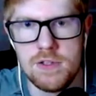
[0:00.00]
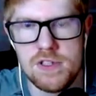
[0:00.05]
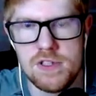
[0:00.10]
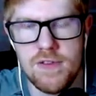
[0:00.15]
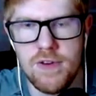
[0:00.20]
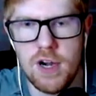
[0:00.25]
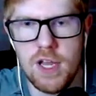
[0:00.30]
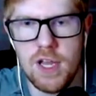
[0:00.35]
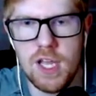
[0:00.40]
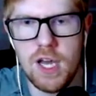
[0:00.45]
So
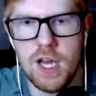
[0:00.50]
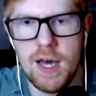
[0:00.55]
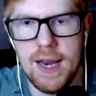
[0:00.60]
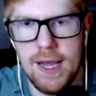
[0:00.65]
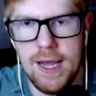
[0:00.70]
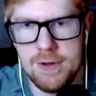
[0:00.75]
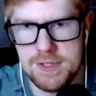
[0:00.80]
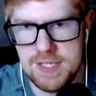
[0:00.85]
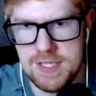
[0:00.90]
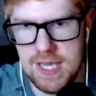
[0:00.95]
I've already gone
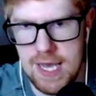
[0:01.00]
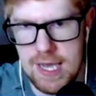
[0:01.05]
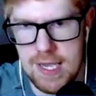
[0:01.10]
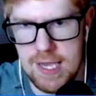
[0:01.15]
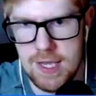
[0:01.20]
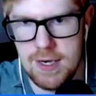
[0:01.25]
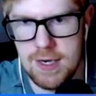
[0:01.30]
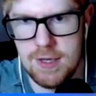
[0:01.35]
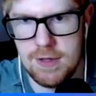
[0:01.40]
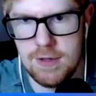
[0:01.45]

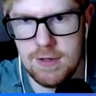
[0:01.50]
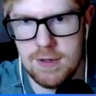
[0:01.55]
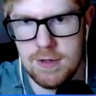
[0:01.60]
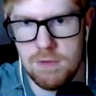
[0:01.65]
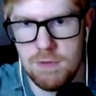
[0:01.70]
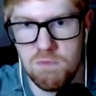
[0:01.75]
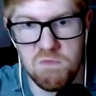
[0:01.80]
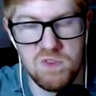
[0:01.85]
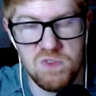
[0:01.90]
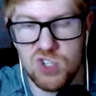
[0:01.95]
outside.
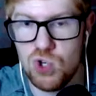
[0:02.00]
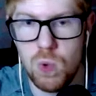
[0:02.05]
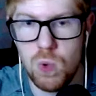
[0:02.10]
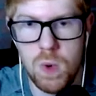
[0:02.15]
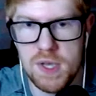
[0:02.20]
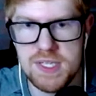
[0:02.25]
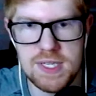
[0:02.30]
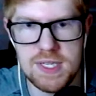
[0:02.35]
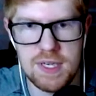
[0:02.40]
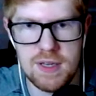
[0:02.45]

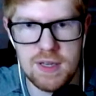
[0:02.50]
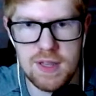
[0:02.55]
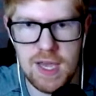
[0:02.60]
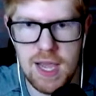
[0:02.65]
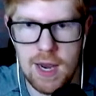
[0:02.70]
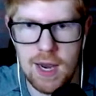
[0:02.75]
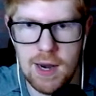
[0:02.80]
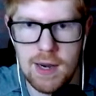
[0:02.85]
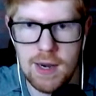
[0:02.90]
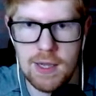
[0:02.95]
Twasn't
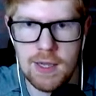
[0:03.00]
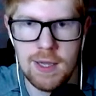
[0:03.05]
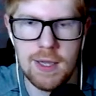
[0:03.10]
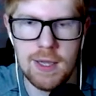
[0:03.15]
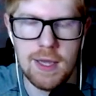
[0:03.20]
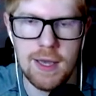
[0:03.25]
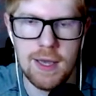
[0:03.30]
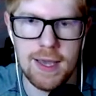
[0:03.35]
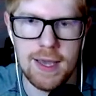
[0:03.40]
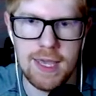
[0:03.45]
there.
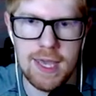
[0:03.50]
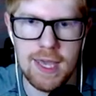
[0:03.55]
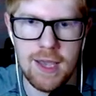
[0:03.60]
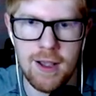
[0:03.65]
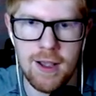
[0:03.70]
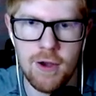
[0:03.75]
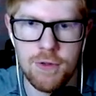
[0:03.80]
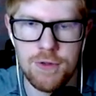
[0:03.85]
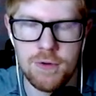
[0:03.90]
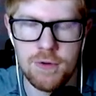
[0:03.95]
I
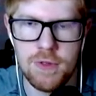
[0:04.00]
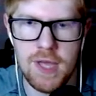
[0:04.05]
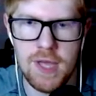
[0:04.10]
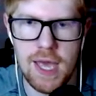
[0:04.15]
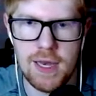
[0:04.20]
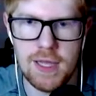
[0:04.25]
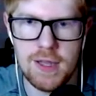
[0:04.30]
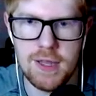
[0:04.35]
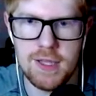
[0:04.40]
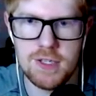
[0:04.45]
can't go through the,
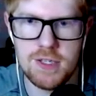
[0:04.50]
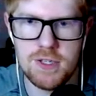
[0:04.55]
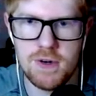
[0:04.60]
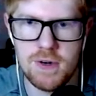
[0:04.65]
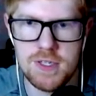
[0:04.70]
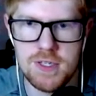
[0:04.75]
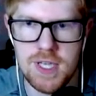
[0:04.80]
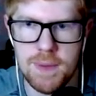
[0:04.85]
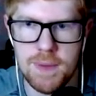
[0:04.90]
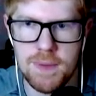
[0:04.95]
any of these
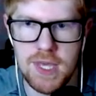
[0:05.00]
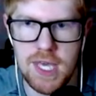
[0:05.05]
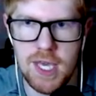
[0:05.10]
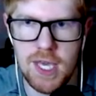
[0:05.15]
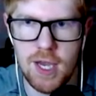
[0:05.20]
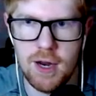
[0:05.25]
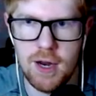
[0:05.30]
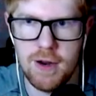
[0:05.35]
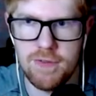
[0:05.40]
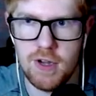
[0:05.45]
doors up
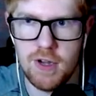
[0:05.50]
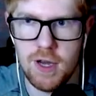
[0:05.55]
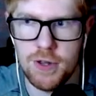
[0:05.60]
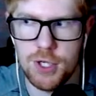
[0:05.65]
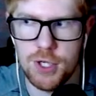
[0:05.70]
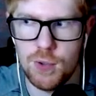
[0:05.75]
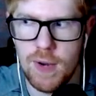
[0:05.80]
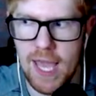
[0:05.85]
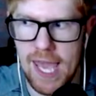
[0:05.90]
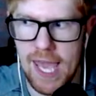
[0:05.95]
here. I've gone
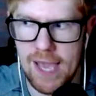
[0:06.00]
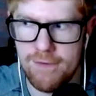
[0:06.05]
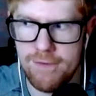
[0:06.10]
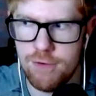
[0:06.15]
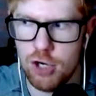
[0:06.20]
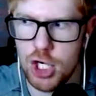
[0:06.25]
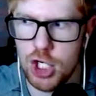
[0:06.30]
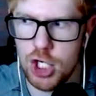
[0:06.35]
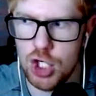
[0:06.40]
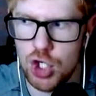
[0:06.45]
through
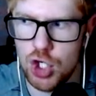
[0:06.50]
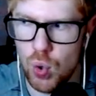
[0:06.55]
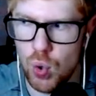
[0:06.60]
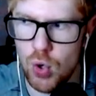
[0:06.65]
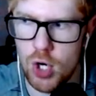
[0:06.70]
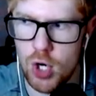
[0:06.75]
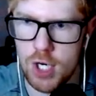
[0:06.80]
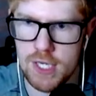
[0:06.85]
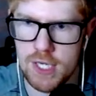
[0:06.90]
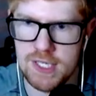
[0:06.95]
every
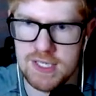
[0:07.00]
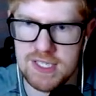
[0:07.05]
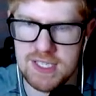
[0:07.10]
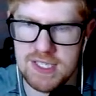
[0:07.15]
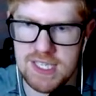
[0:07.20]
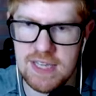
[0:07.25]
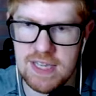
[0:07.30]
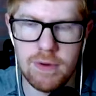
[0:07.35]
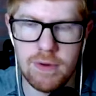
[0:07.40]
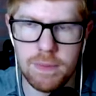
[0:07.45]
door
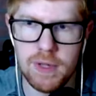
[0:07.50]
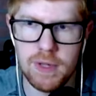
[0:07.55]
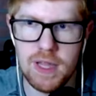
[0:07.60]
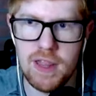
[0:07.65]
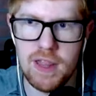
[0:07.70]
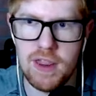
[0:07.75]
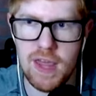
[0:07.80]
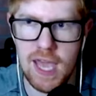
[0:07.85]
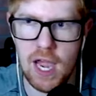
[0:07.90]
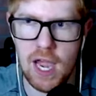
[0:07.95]
conceivably
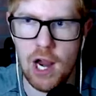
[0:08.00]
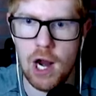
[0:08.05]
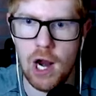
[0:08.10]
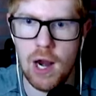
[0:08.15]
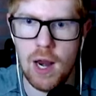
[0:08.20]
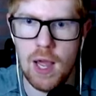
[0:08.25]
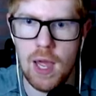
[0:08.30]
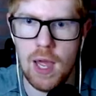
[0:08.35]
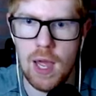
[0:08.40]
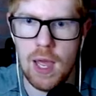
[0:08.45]

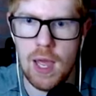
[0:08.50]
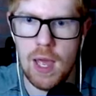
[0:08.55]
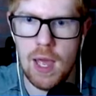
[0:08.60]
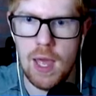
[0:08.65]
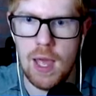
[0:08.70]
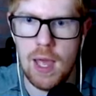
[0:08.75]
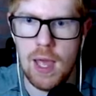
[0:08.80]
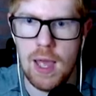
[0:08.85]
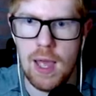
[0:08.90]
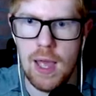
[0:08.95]
there
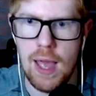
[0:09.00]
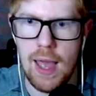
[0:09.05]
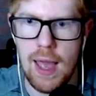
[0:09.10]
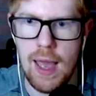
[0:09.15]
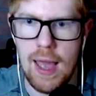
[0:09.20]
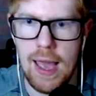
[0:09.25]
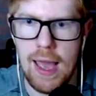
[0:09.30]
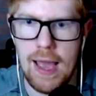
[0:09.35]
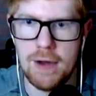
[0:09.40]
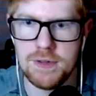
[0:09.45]

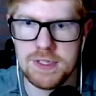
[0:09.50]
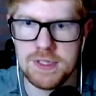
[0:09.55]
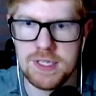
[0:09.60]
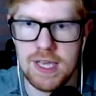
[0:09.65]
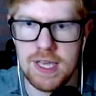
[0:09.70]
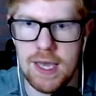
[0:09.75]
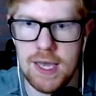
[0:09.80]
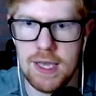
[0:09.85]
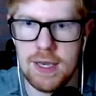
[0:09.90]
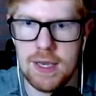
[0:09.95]

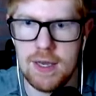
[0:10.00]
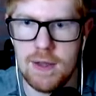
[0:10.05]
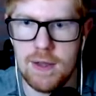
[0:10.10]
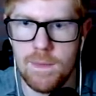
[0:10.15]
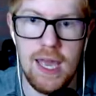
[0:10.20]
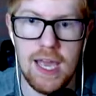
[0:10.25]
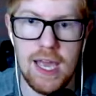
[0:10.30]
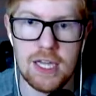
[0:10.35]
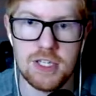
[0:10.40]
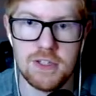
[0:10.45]
outside.
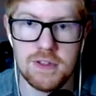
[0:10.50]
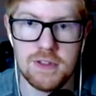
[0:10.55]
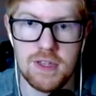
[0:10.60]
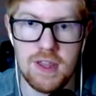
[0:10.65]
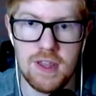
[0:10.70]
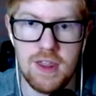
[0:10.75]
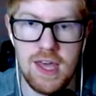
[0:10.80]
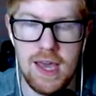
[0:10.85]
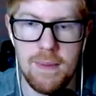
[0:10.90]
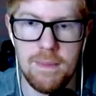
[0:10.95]
Actually,
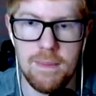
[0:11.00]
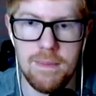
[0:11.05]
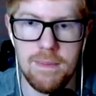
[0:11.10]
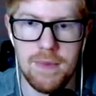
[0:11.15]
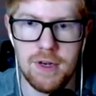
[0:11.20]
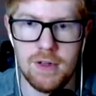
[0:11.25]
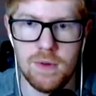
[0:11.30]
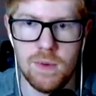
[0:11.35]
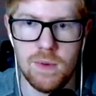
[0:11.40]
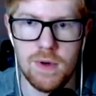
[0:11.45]
that
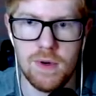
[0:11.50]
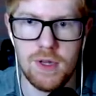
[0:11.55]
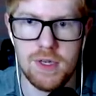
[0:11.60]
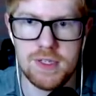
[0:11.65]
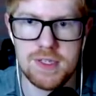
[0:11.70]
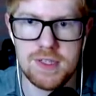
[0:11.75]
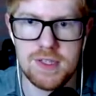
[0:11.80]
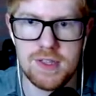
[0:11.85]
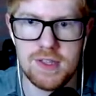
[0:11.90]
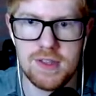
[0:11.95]
middle one
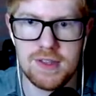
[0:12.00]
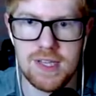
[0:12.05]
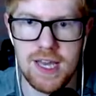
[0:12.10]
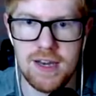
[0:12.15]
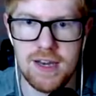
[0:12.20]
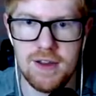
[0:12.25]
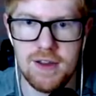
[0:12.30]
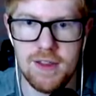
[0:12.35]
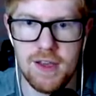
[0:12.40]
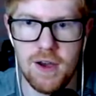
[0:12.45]
is kind of